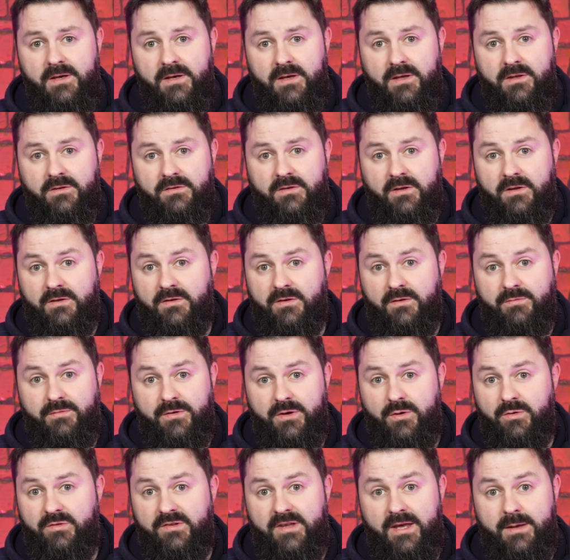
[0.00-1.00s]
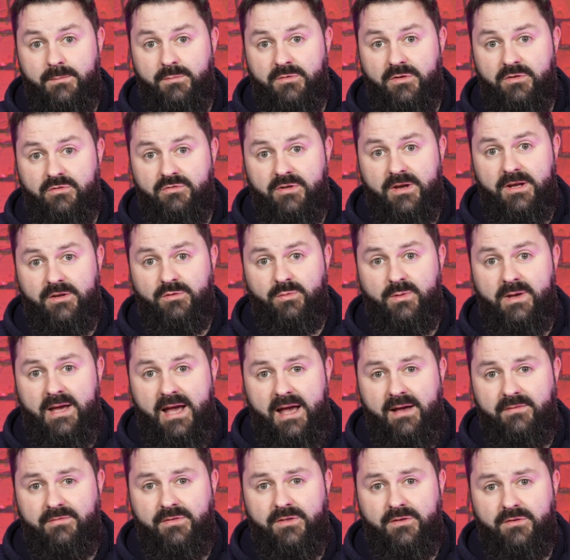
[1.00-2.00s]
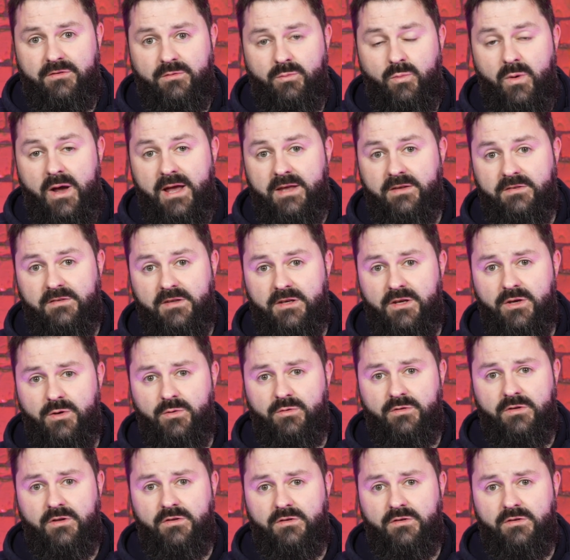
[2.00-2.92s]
So there's a few tips and tricks we have. There's ways to use the